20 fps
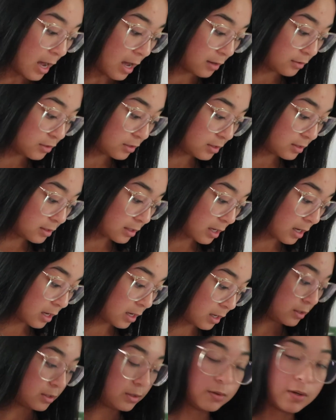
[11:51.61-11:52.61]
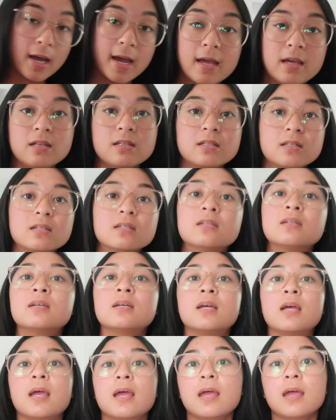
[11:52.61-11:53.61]
I'll just see you guys
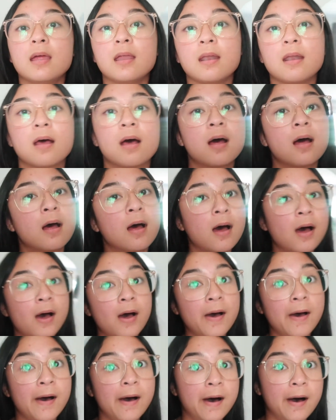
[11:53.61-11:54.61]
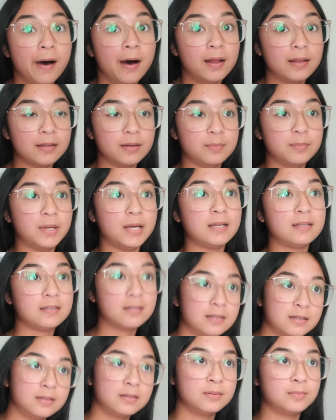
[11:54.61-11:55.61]
in a little bit.
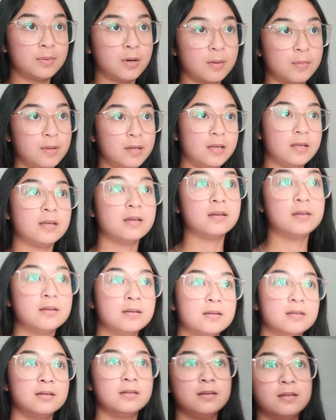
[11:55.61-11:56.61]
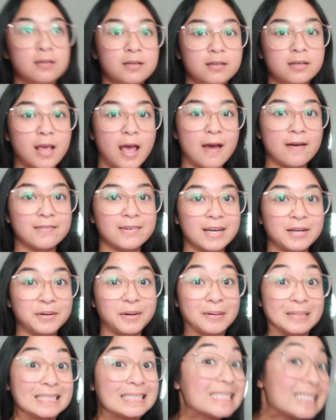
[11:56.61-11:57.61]
Probably, yeah, I
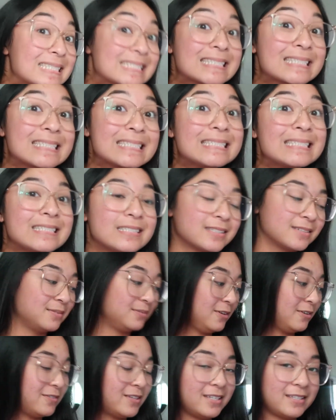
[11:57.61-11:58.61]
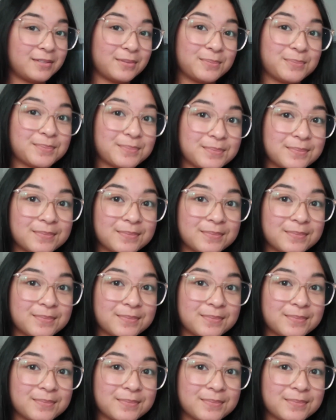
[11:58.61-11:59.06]
don't know. Nervous.